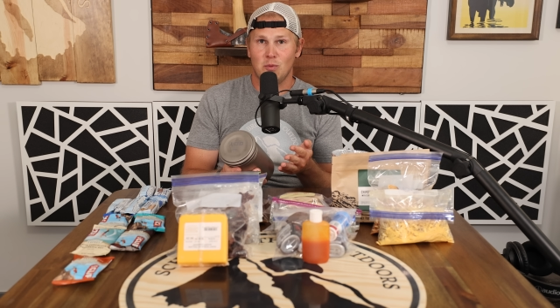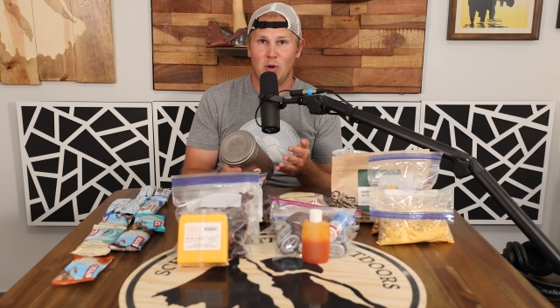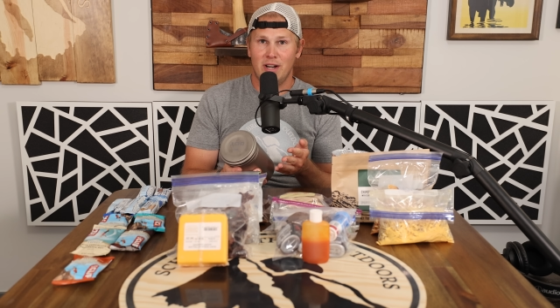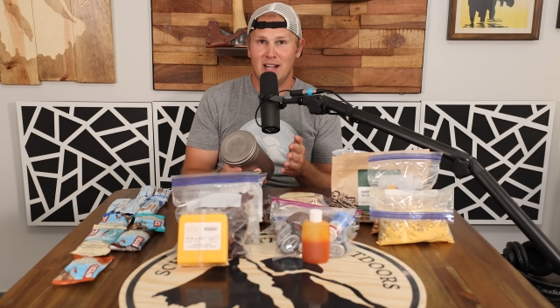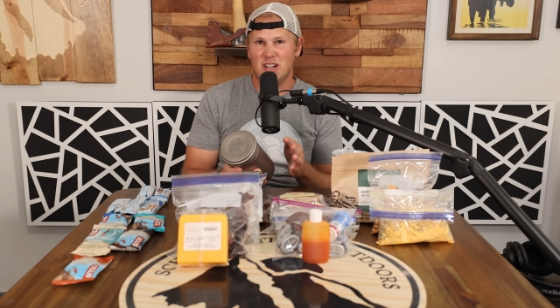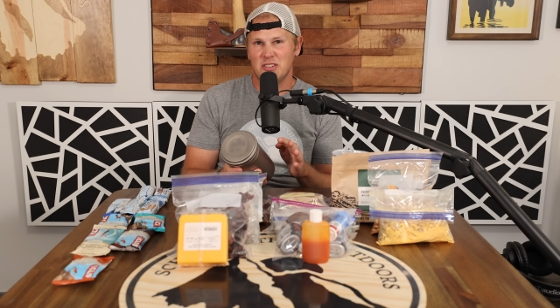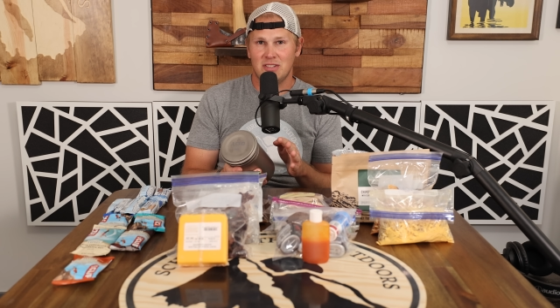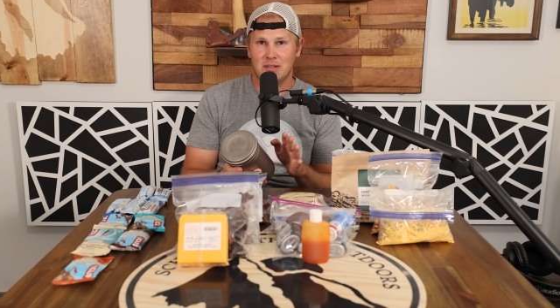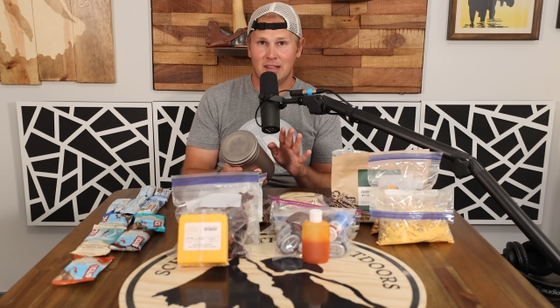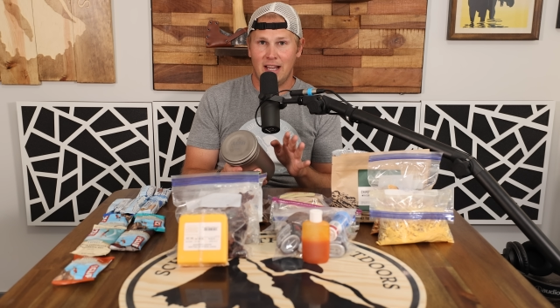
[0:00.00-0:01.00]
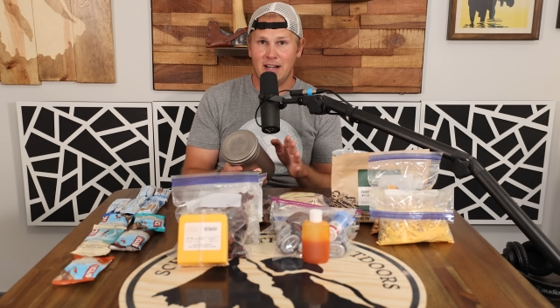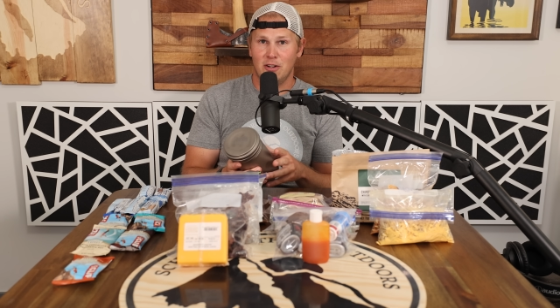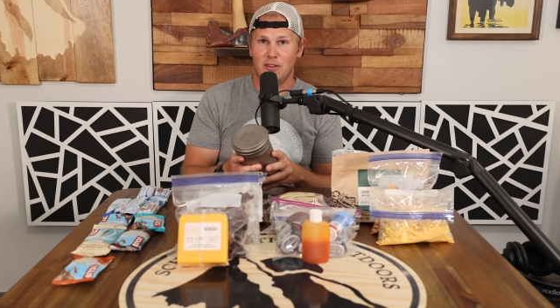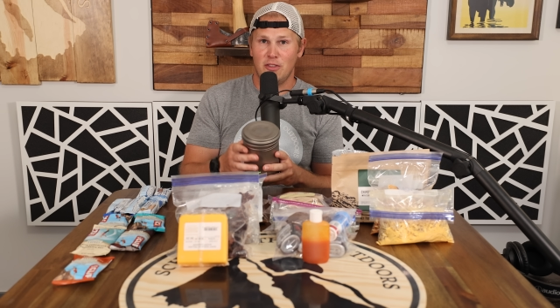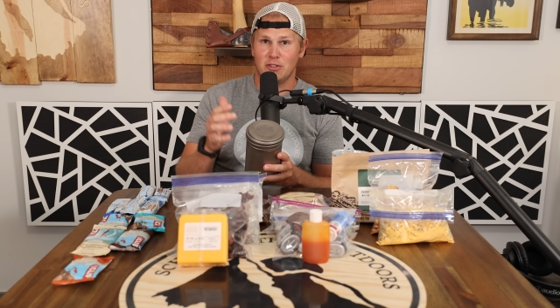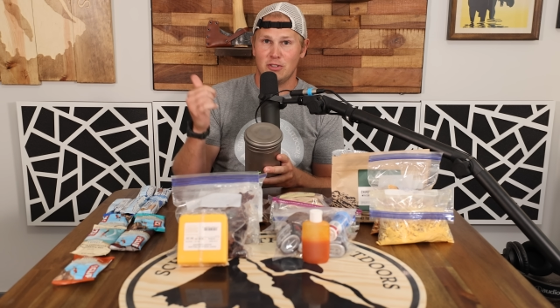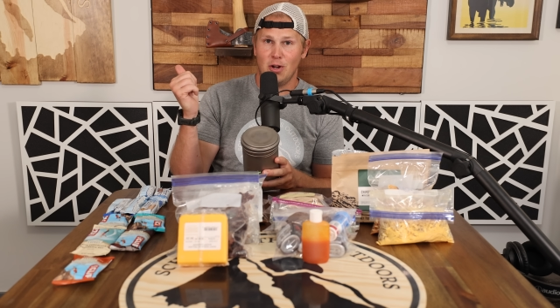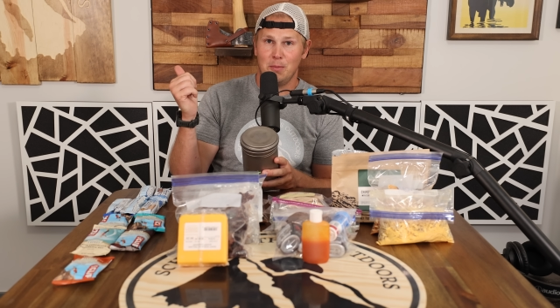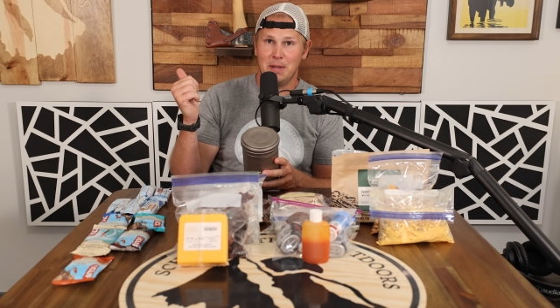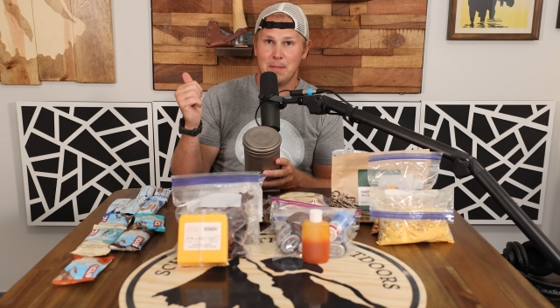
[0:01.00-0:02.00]
1 ounce lighter than the
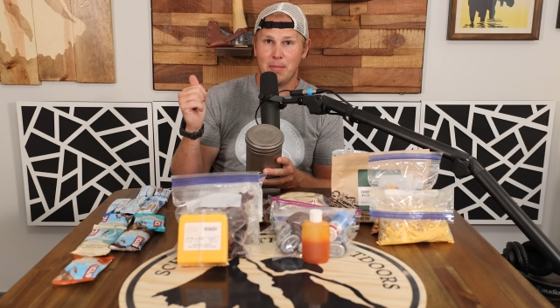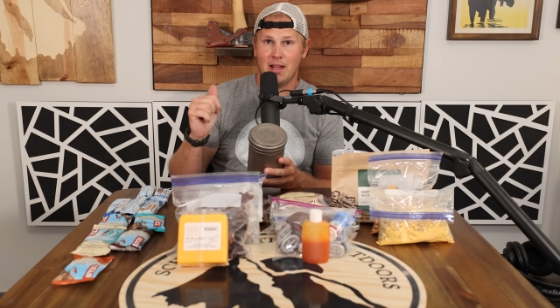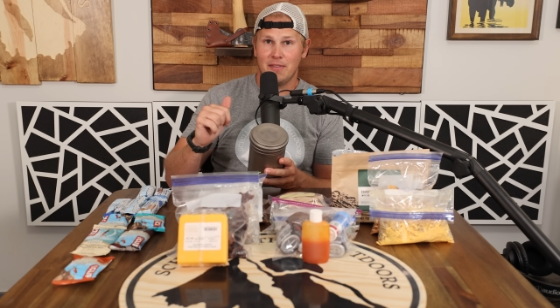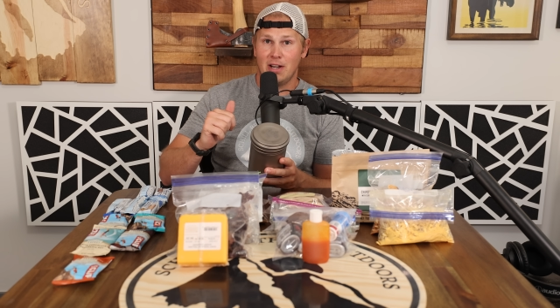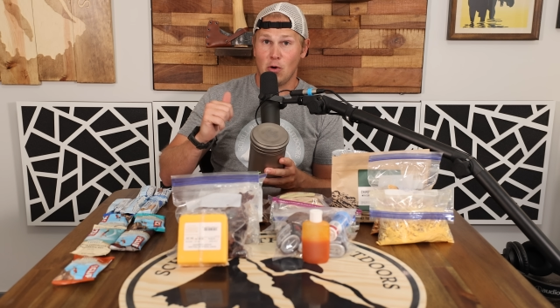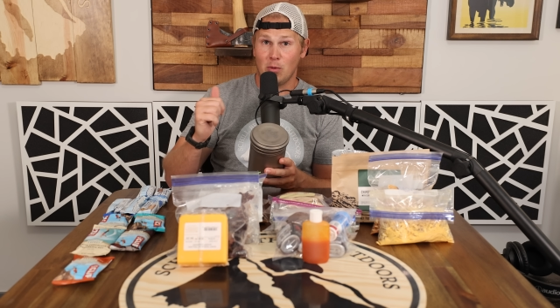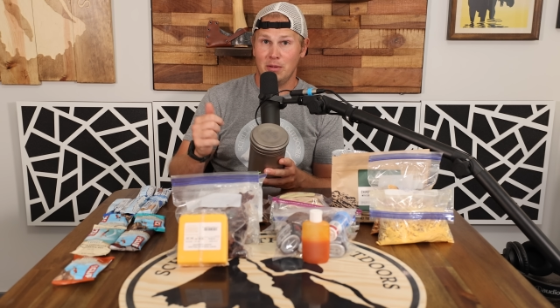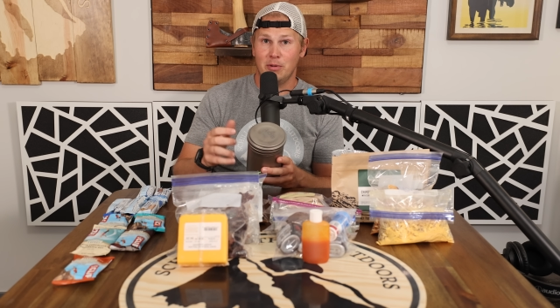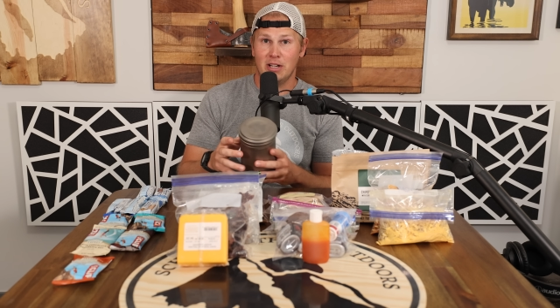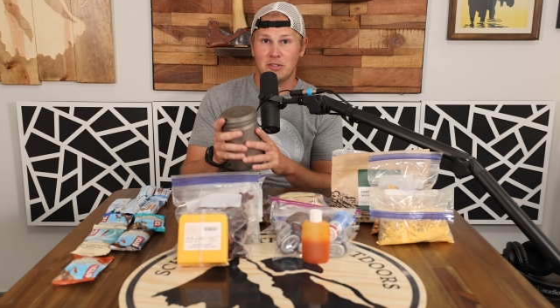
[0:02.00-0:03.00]
Snow Peak pot that I normally bring.